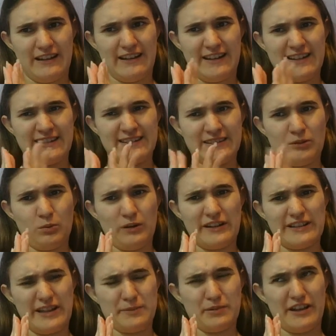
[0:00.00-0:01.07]
the
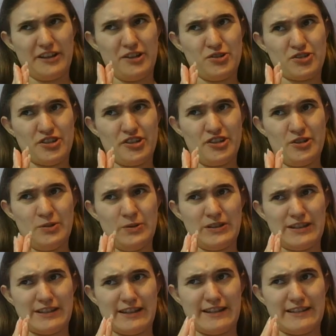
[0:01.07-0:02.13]
example I usually use
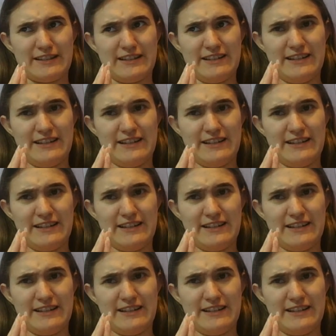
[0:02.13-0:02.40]
is like